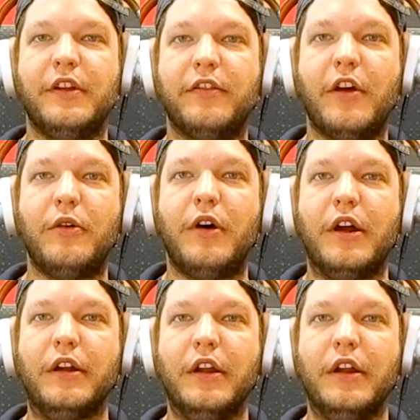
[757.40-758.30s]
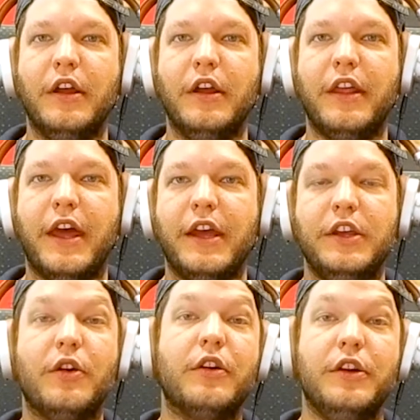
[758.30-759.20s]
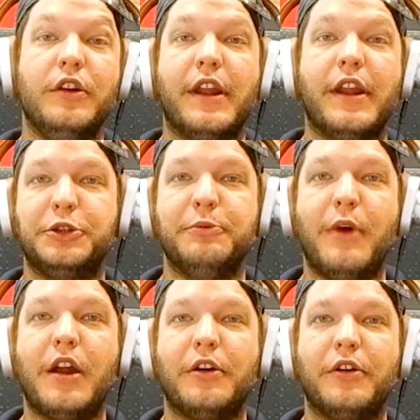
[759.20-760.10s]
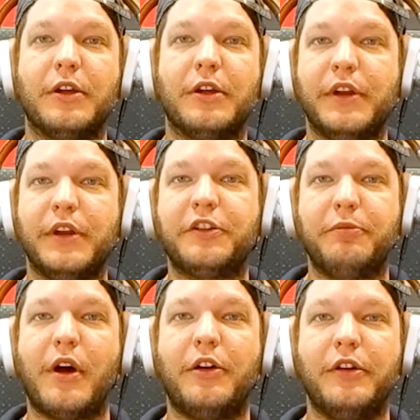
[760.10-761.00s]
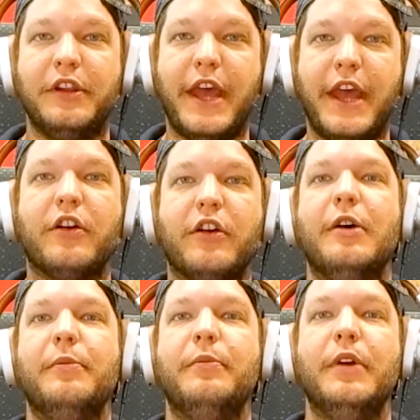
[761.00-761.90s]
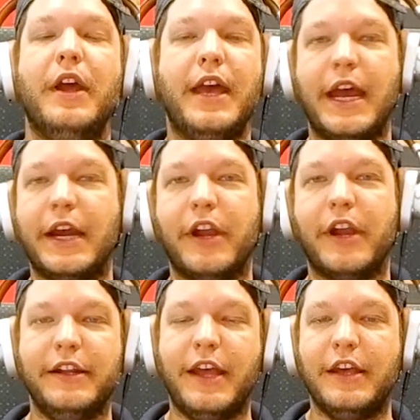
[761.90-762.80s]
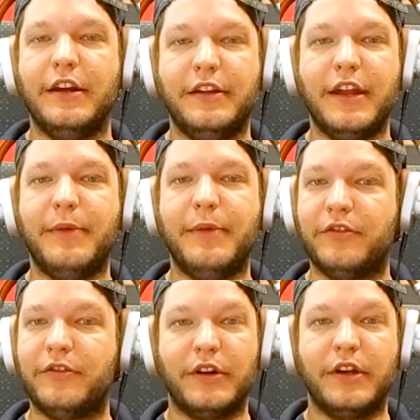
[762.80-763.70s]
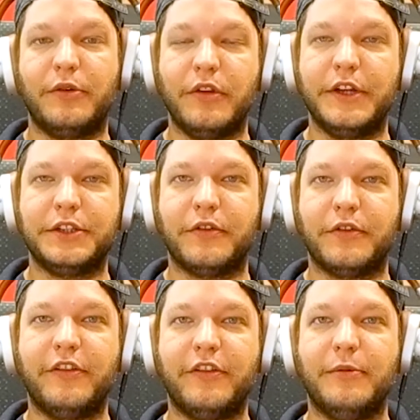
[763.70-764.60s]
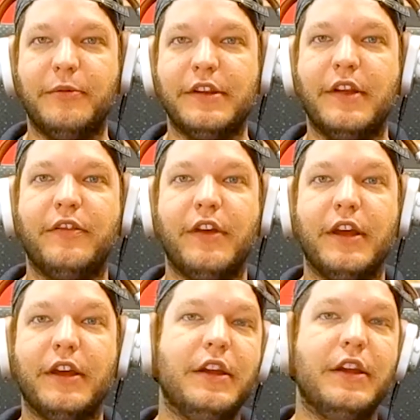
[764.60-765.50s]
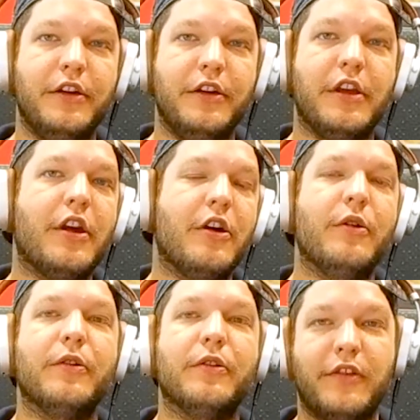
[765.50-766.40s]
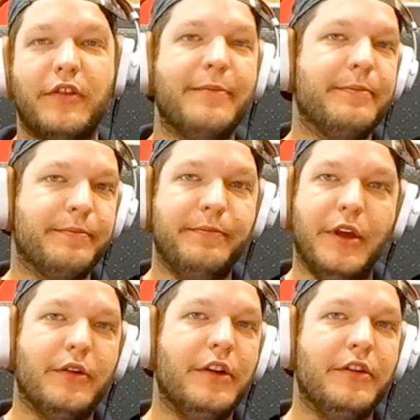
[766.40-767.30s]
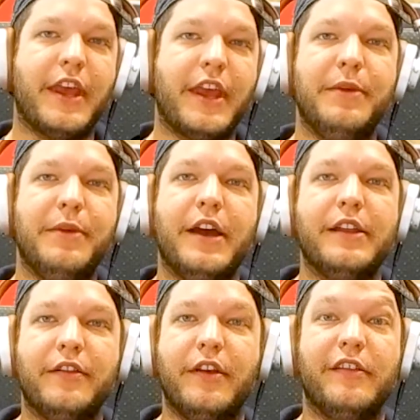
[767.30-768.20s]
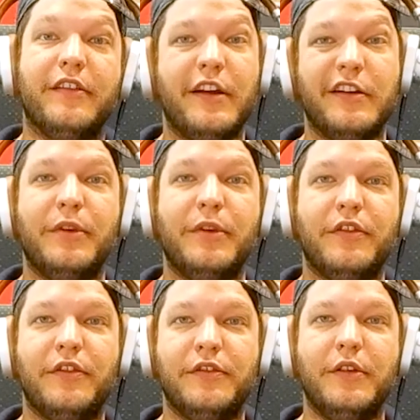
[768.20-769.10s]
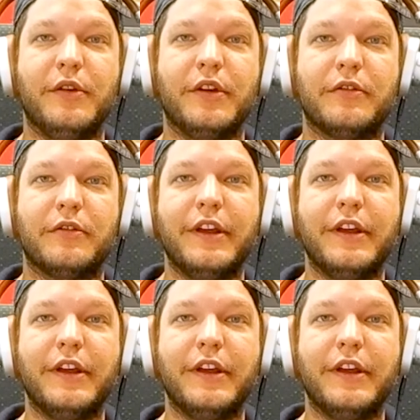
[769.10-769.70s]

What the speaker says: so on, that you're not actually monitoring, but you're just monitoring the outcome, aggregating that in a database or in a relational system, and then saying, here you go, slap, here's a KPI that says how your business is doing, right?